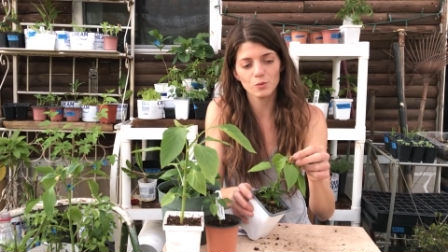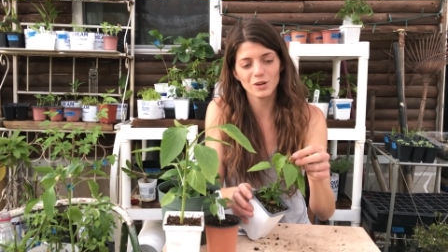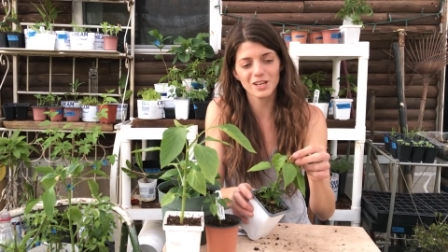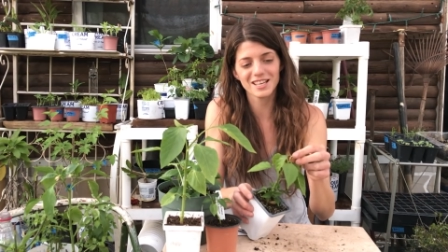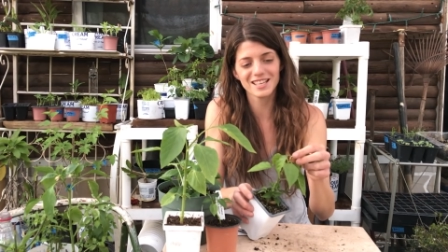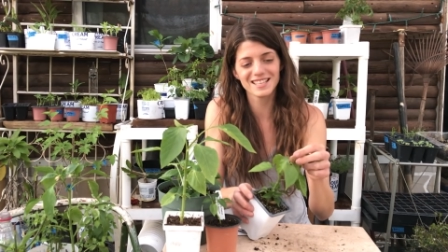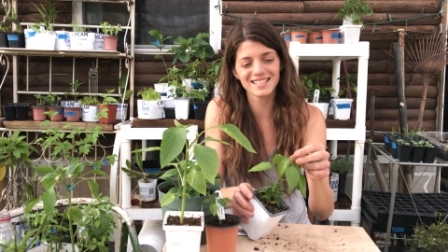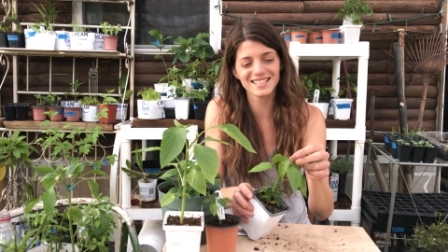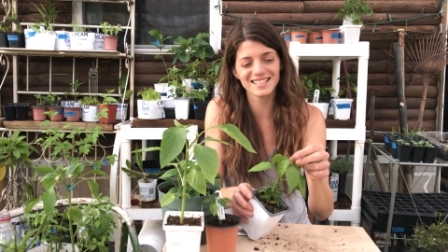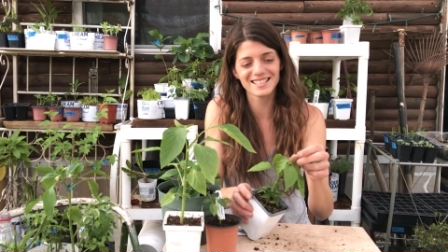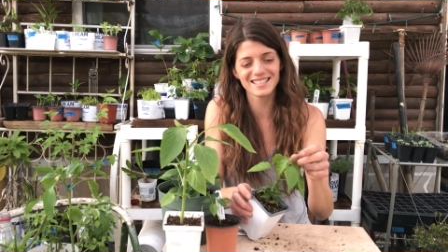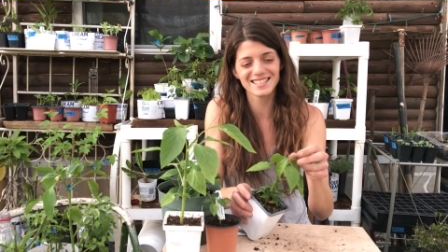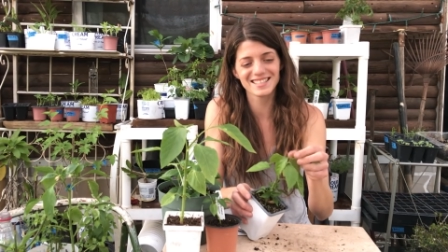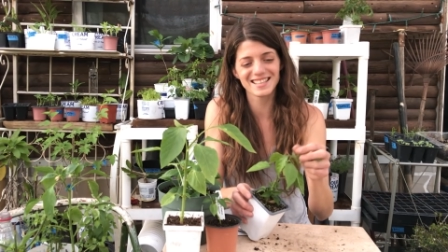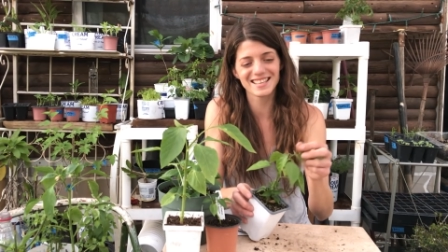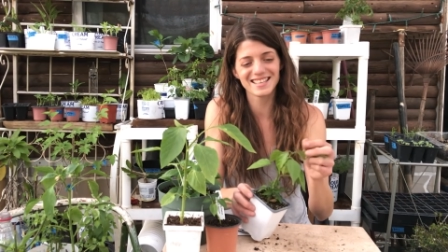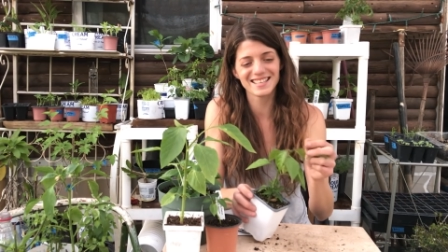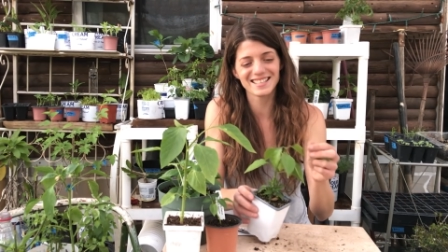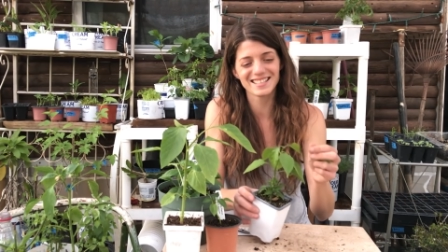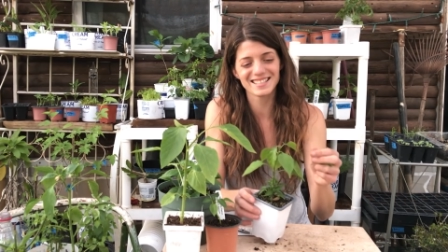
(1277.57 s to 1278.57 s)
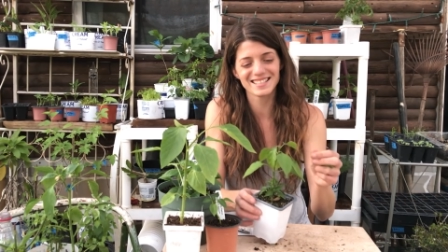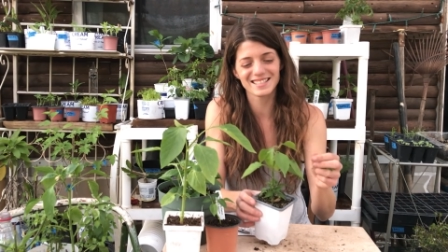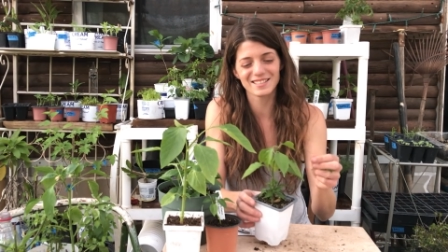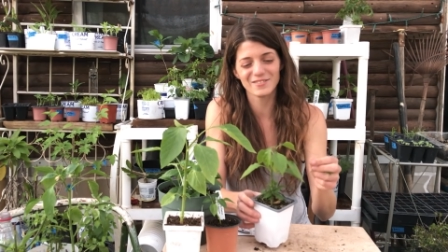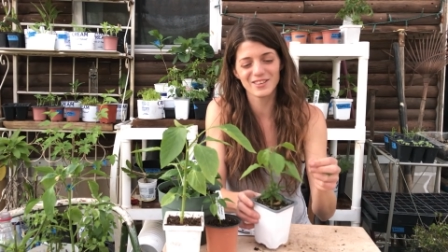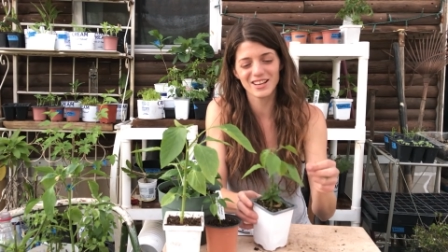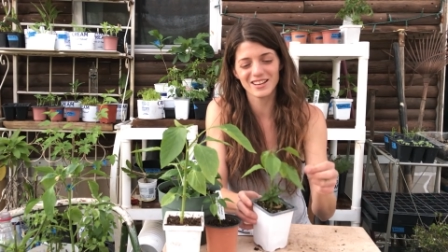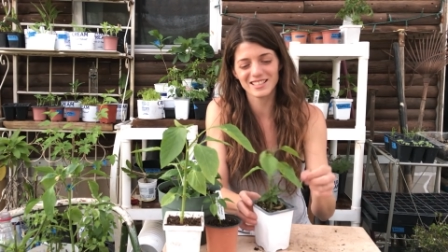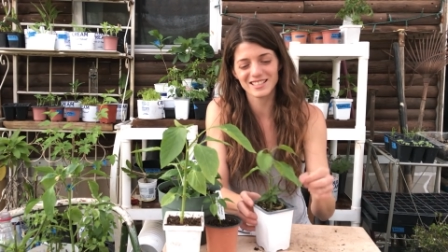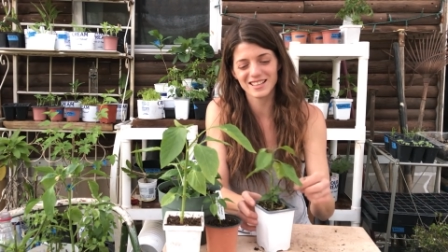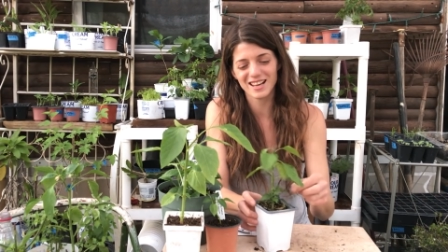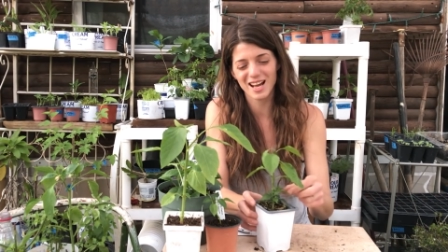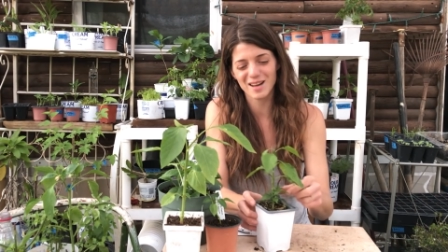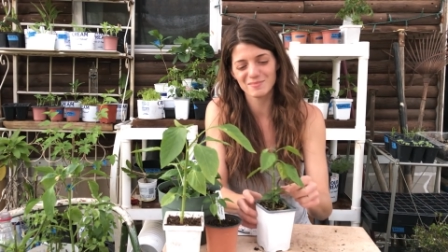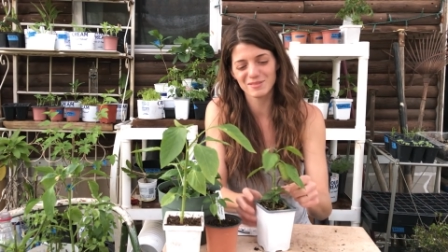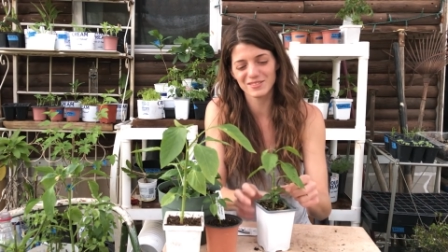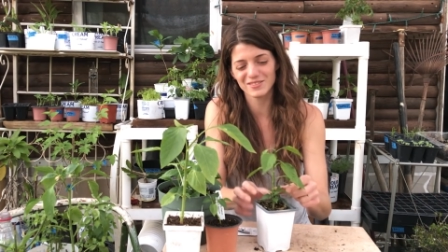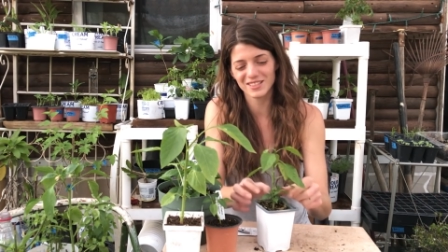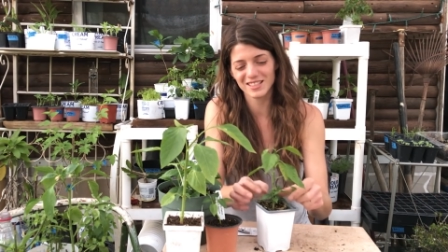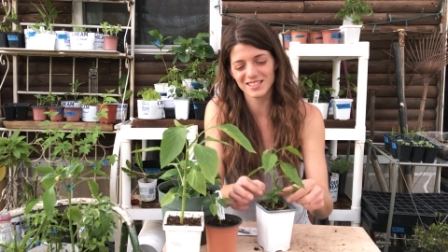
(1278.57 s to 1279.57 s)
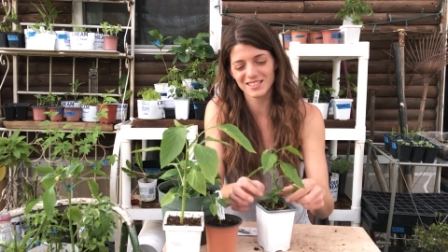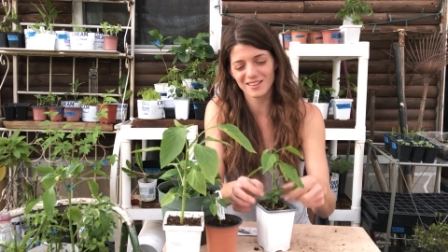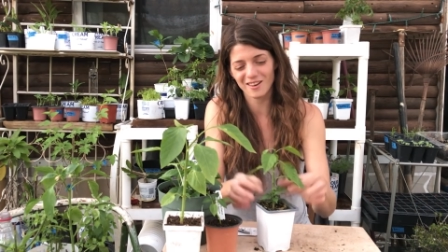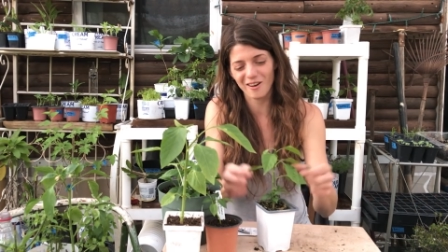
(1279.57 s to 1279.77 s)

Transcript: was as thin as the very top of this